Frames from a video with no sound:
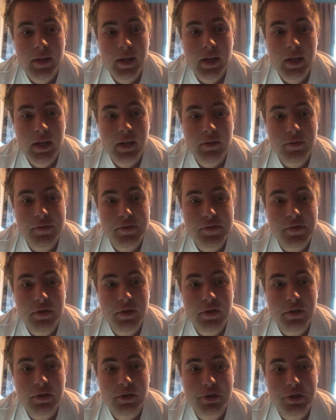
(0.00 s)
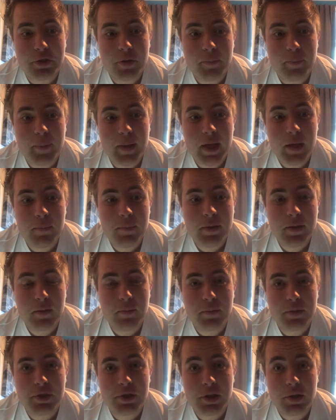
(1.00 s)
and also you got John
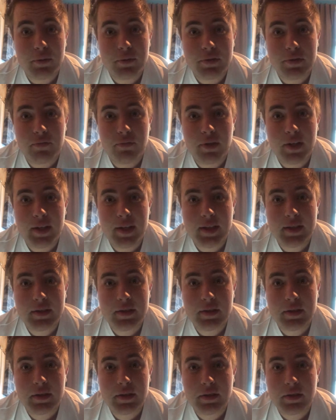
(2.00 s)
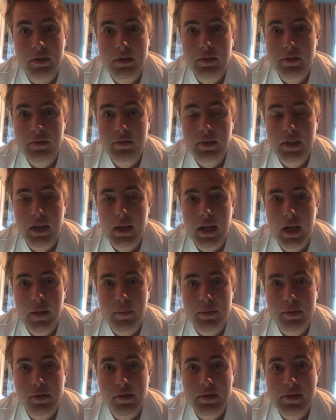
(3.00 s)
Bateman, which he was right next to
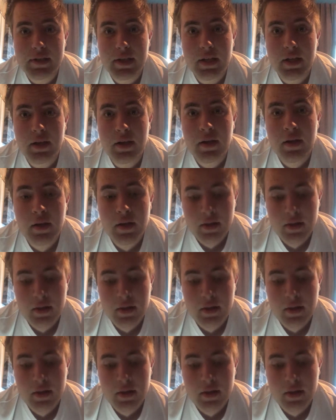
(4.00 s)
Klogstad.